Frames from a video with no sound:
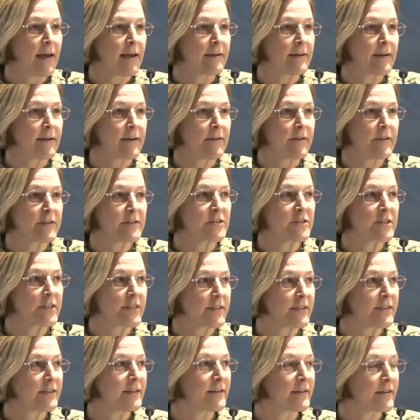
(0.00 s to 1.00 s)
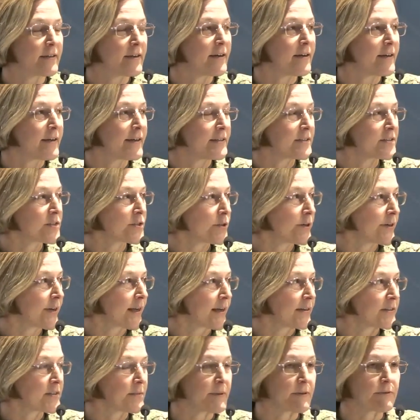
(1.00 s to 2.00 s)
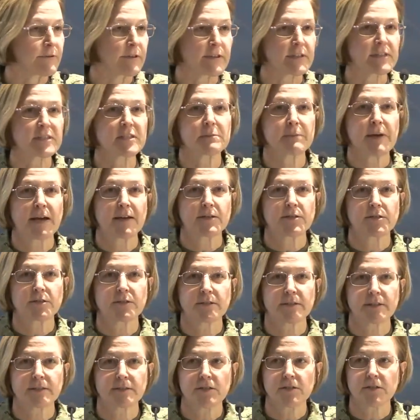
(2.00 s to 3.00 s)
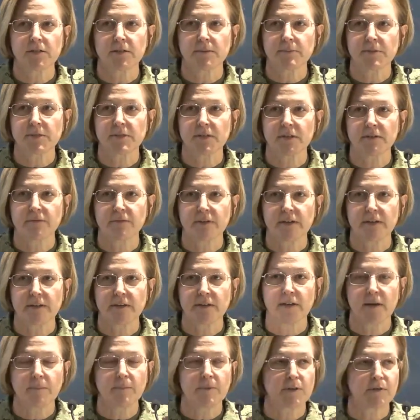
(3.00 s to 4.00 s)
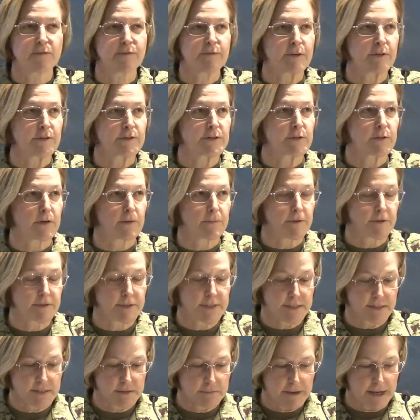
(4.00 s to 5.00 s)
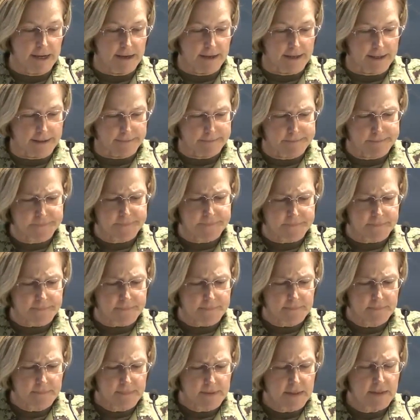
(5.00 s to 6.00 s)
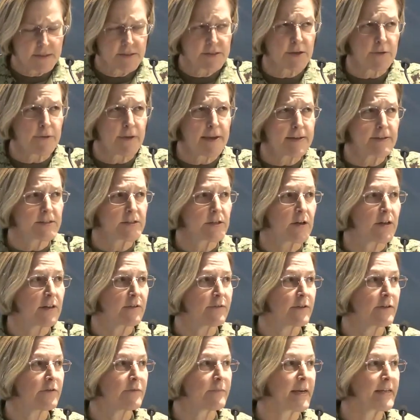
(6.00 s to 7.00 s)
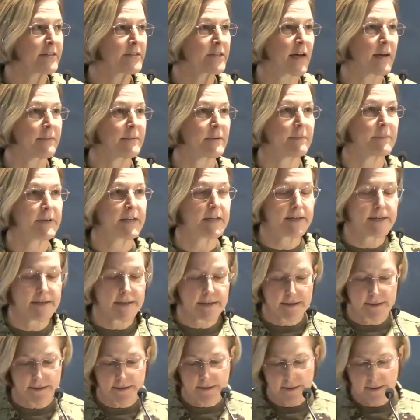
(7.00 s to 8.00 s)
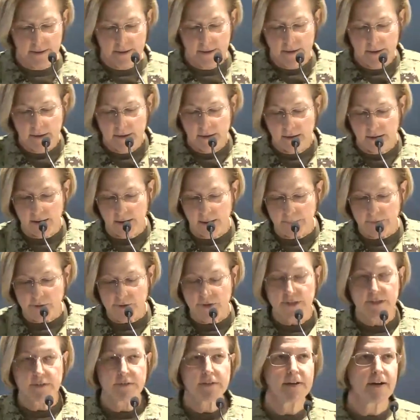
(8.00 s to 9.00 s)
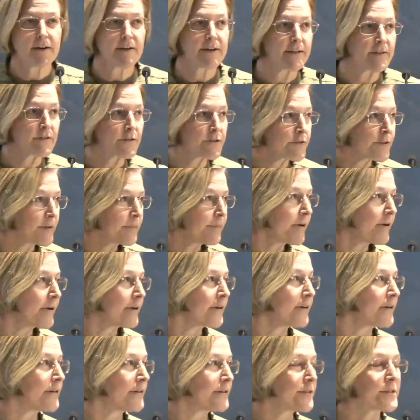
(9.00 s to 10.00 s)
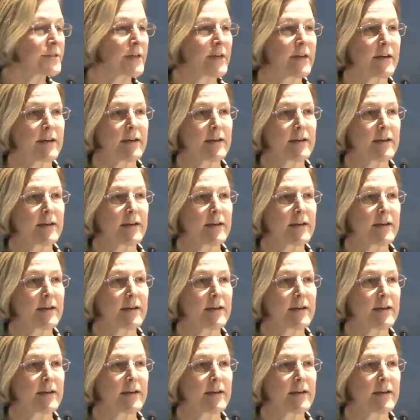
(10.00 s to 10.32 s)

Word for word: And uh, this year uh, is turning out to be really special in terms of uh, the number of folks who are participating. So thanks to all of you who made time to be here, um, particularly our industry partners.